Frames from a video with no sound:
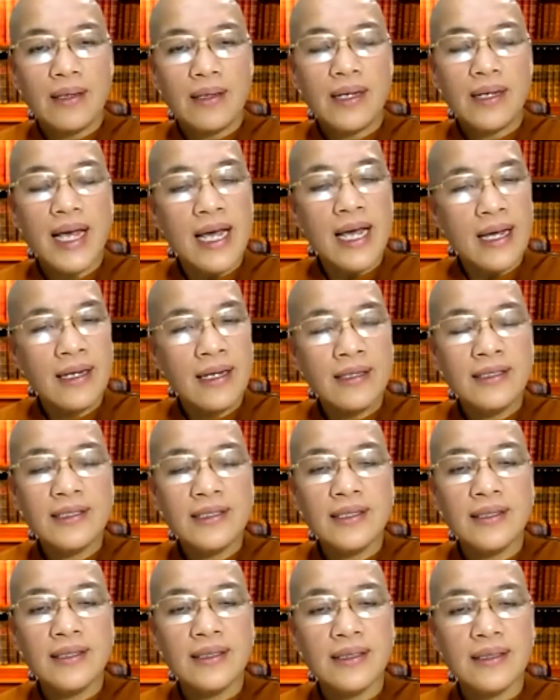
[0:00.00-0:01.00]
Uh,
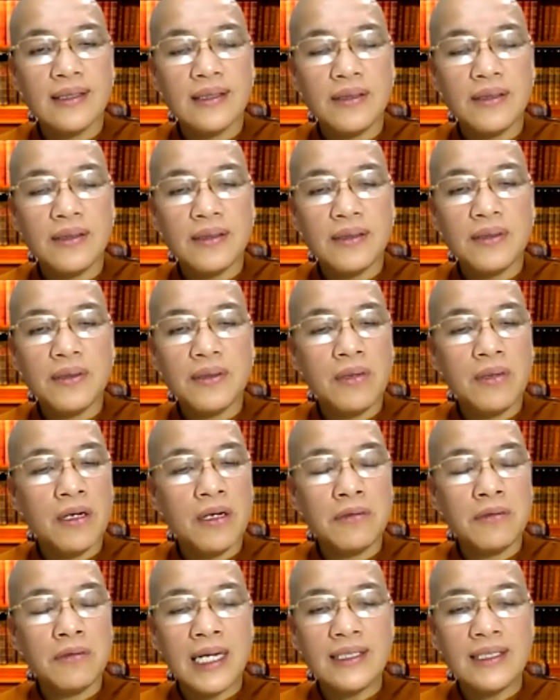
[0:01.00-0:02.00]
and you
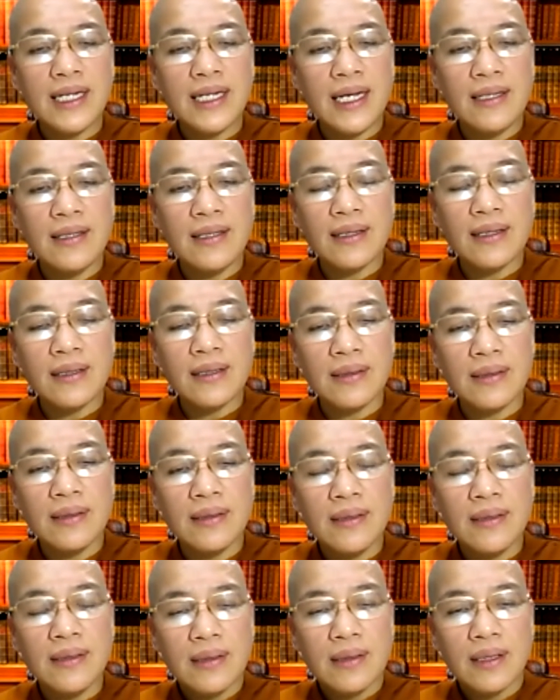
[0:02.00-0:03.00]
know that in
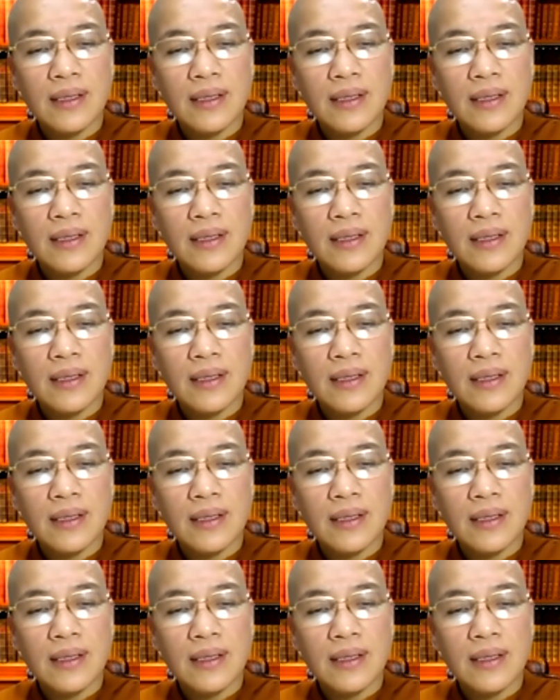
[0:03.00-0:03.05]
the